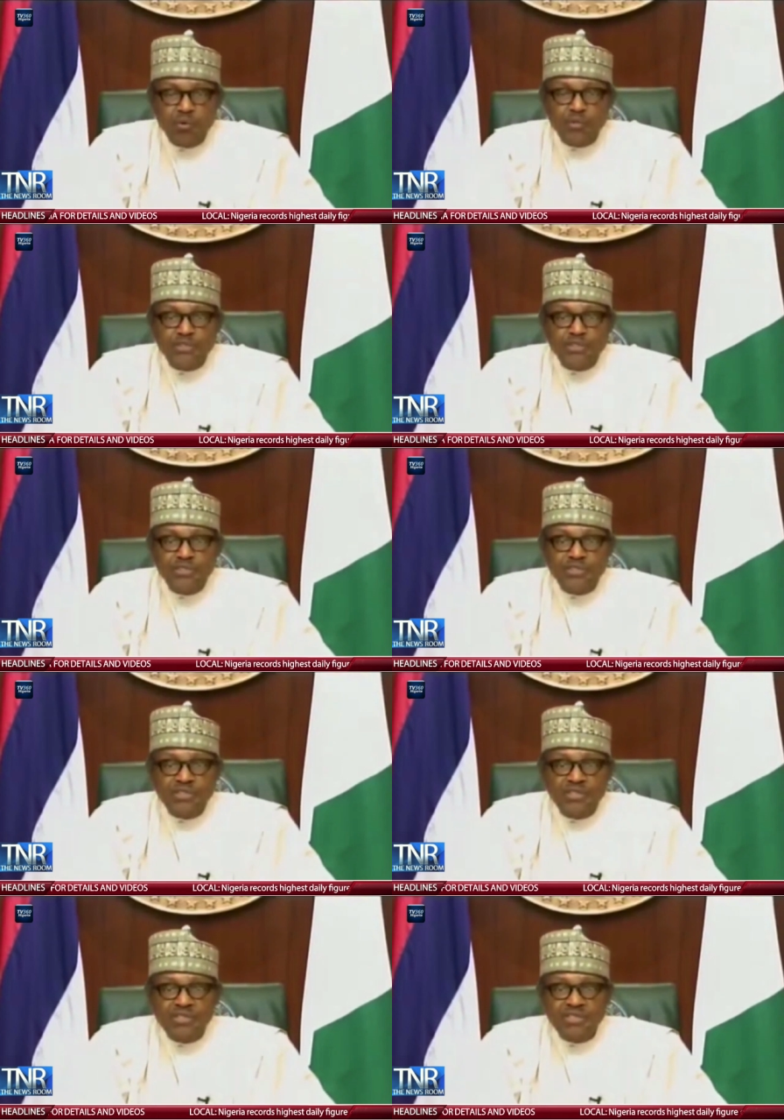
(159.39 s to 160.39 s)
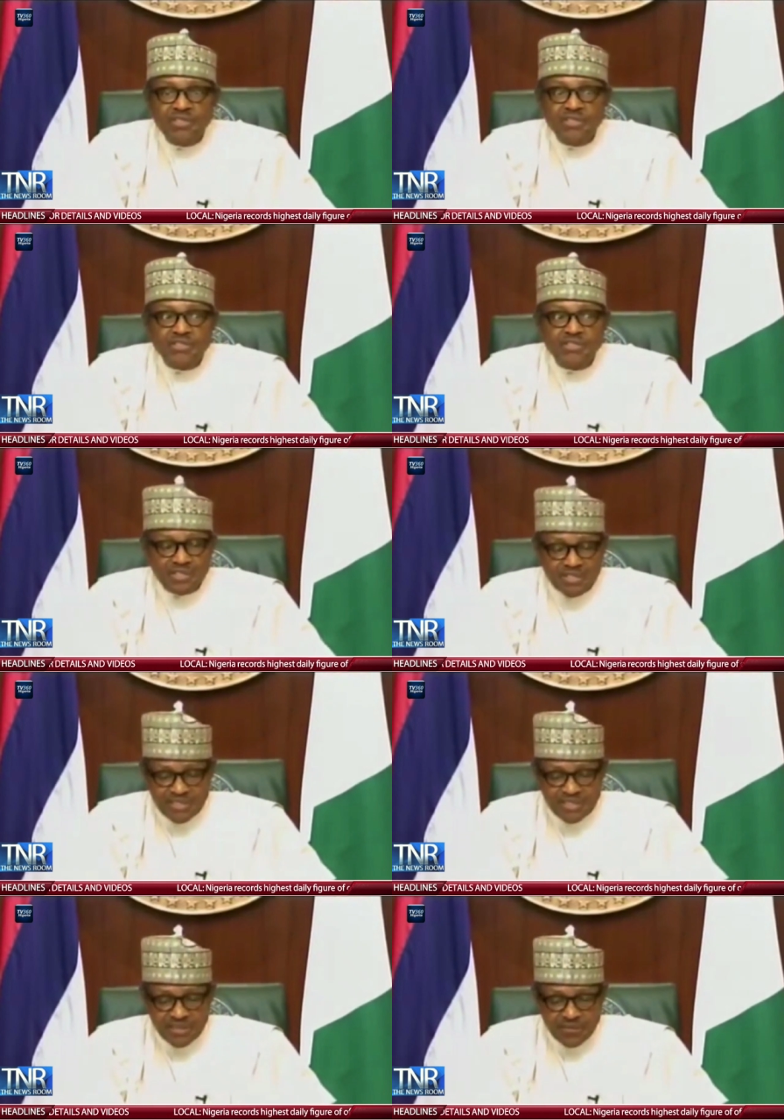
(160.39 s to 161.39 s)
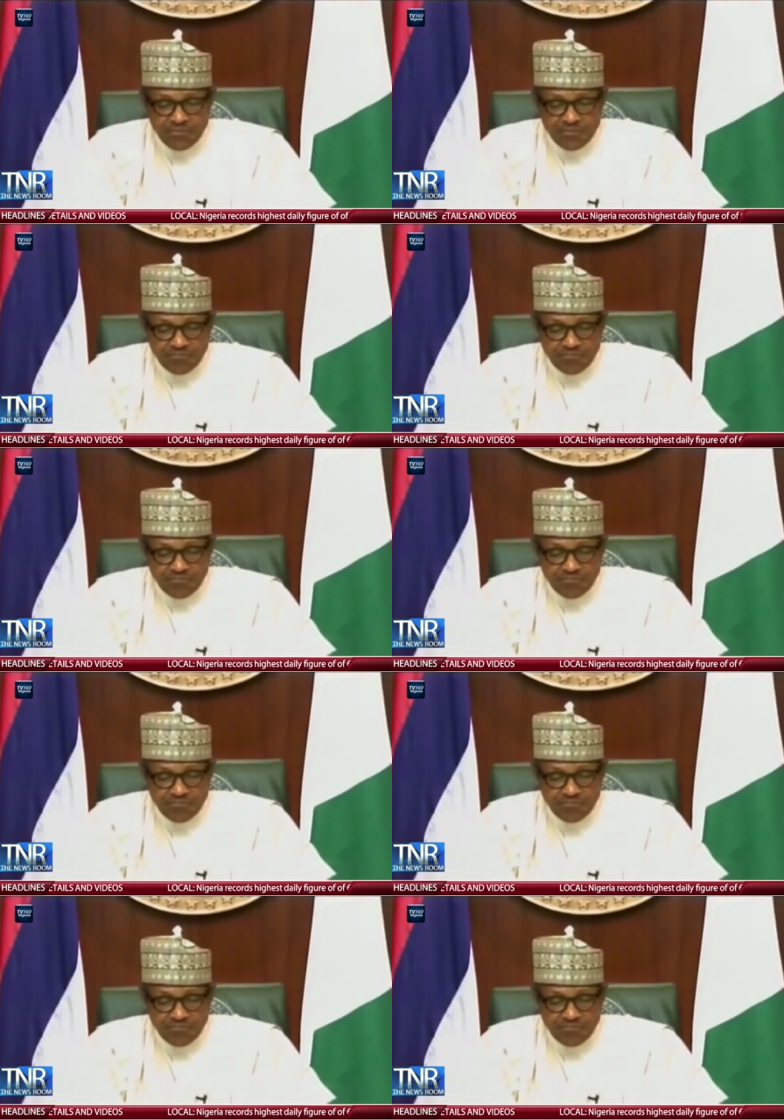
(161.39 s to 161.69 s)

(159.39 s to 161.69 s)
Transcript: Policing Strategy.